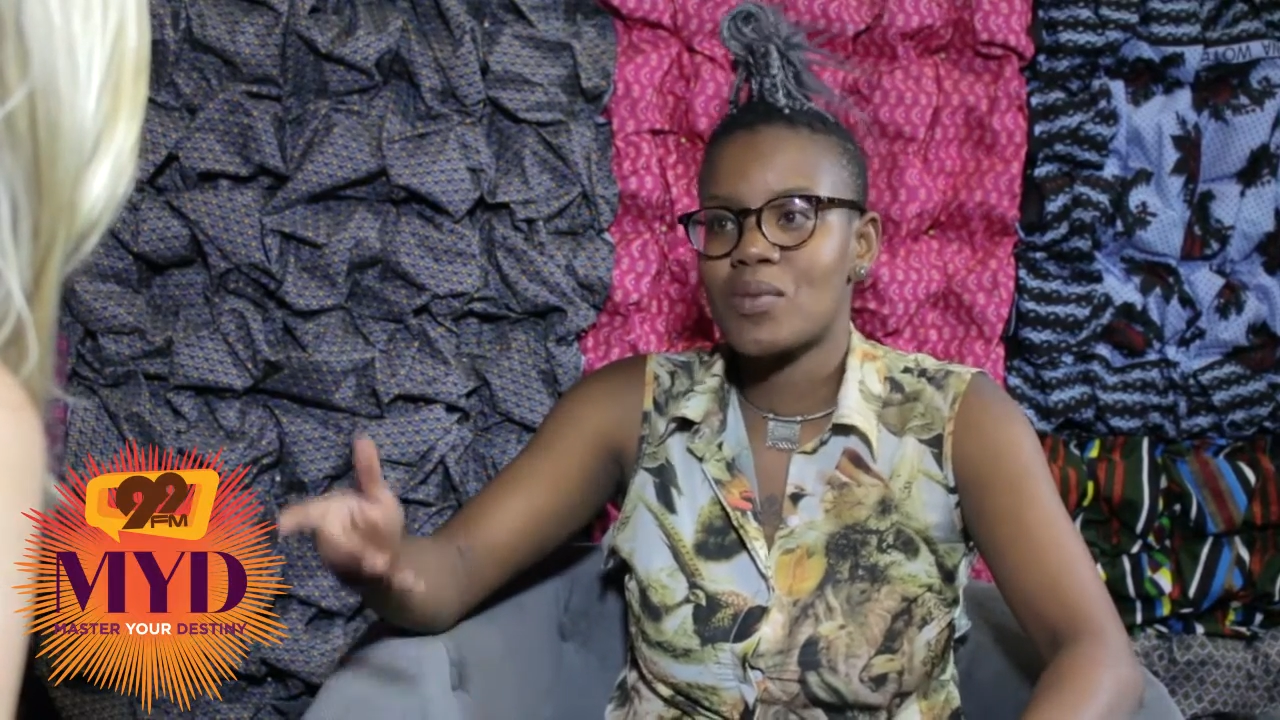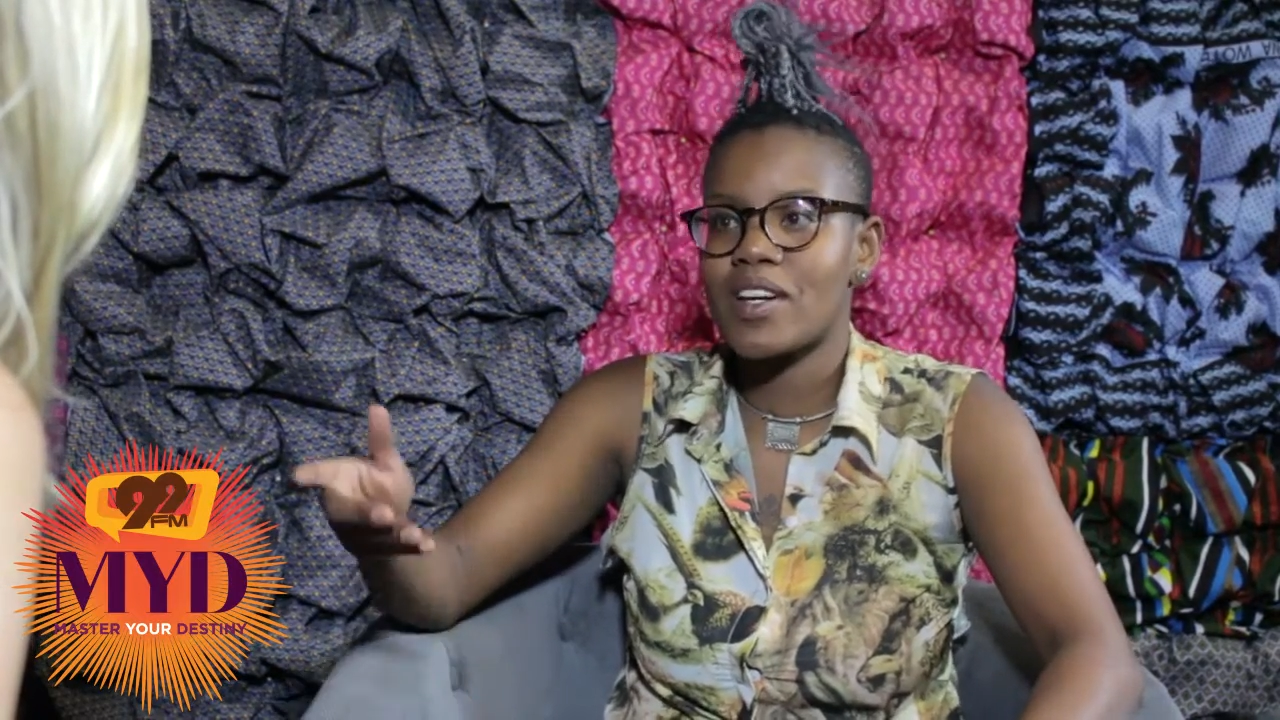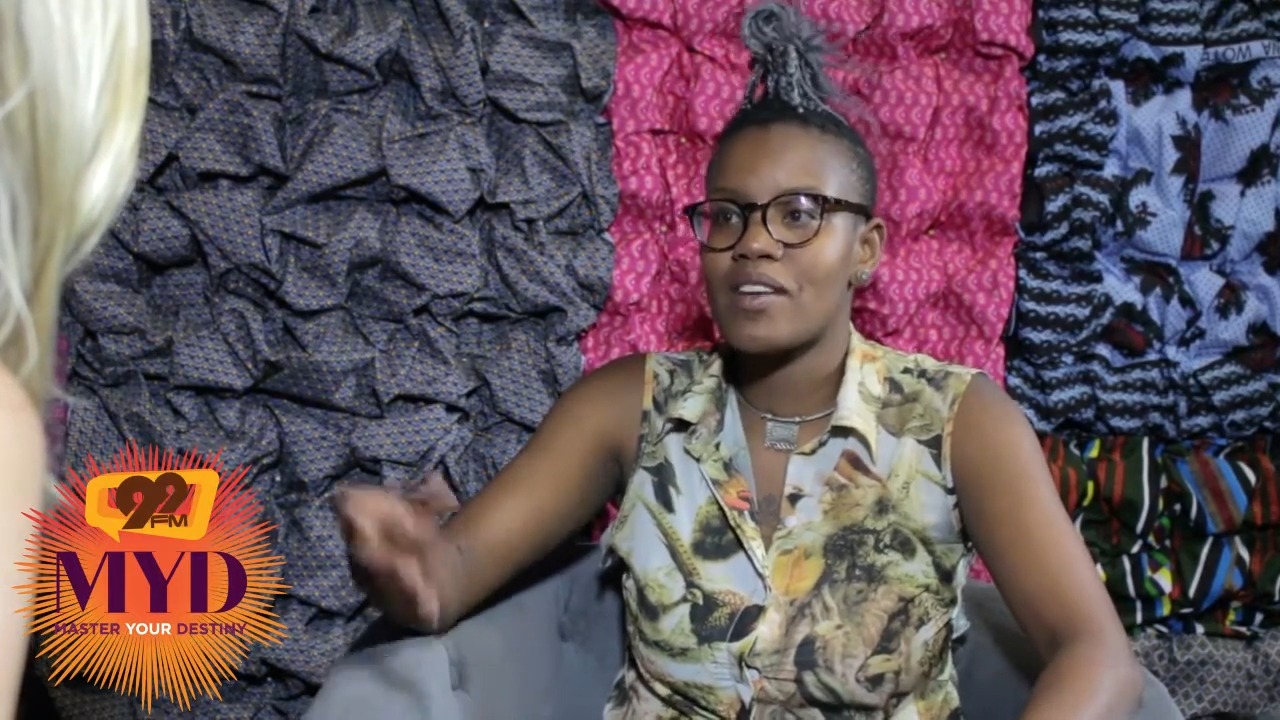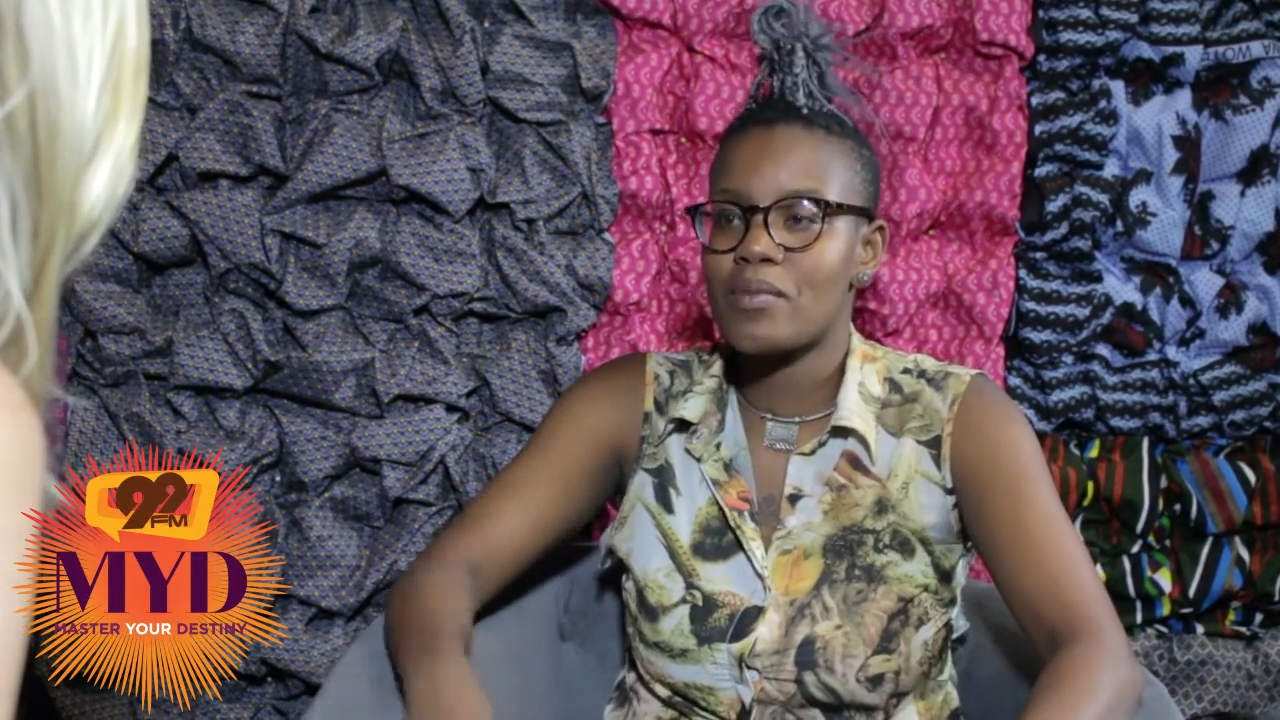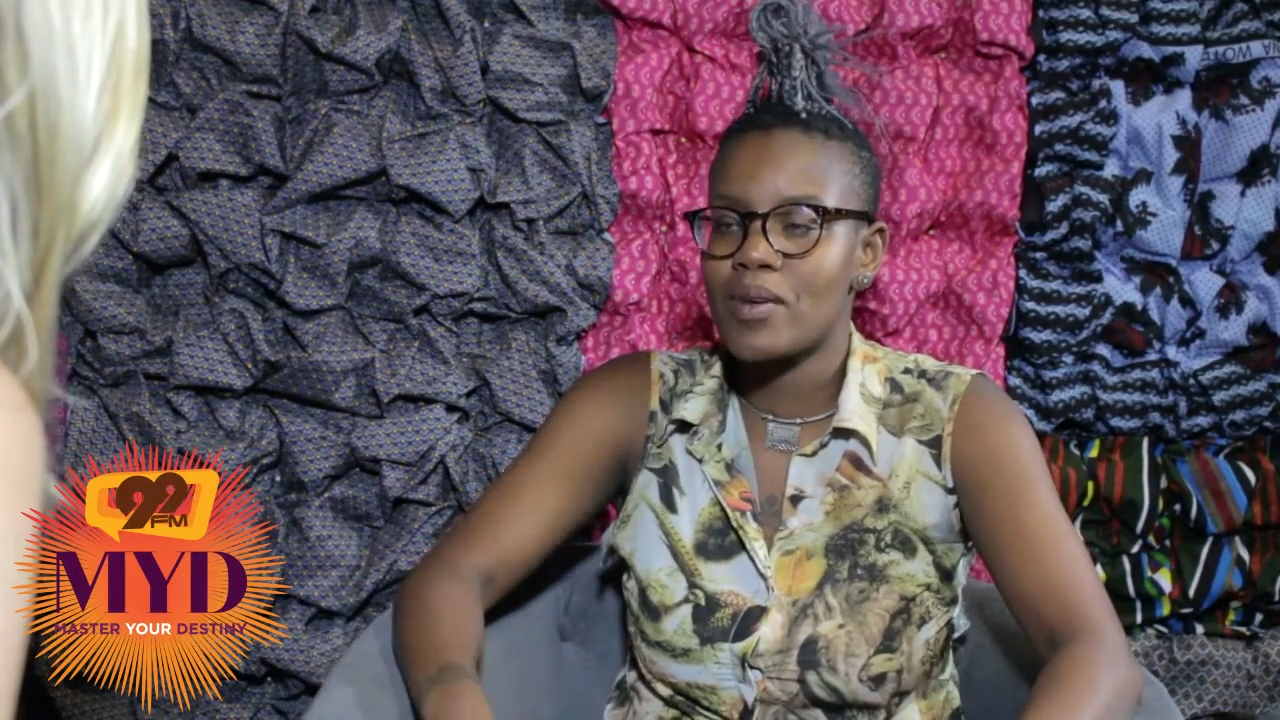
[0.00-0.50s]
what
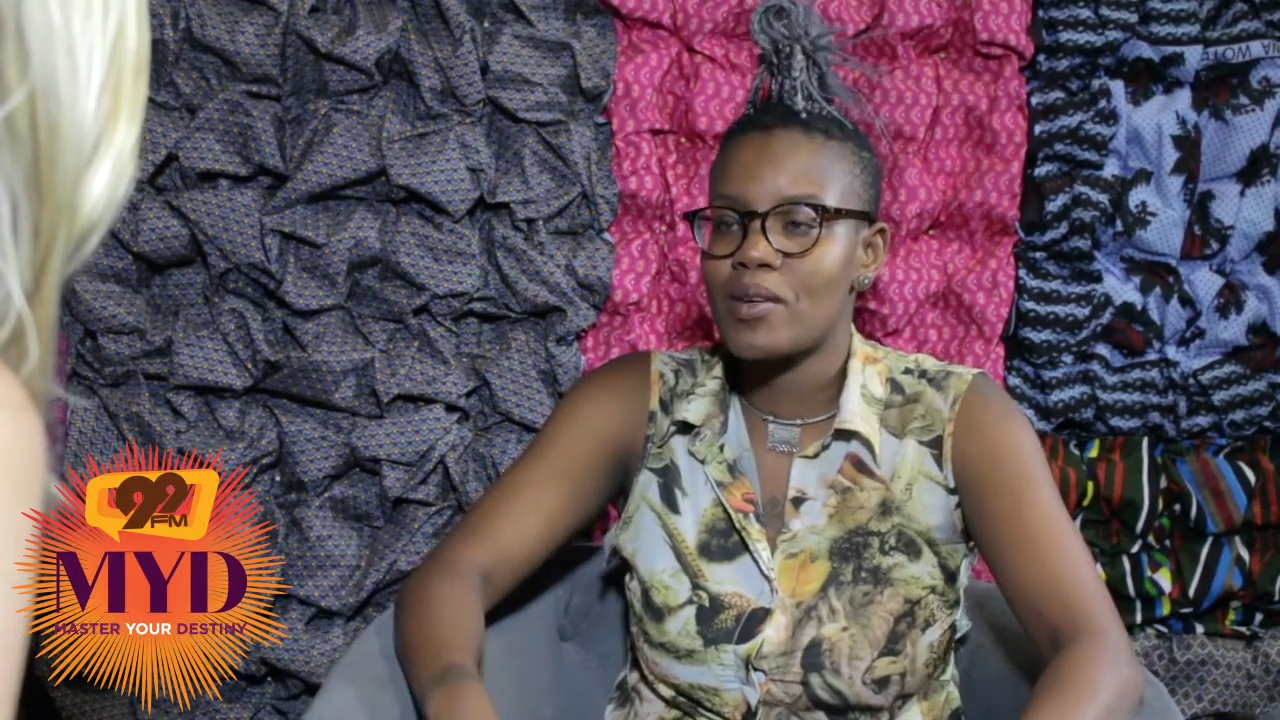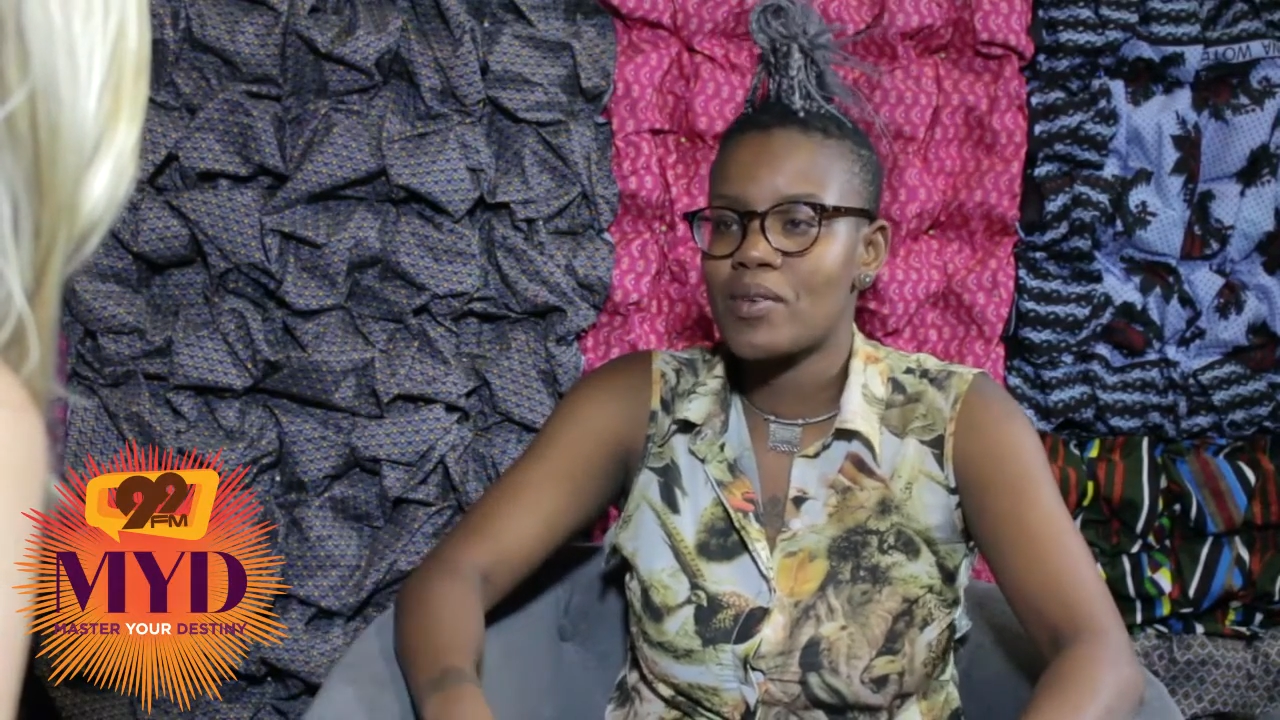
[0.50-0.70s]
everybody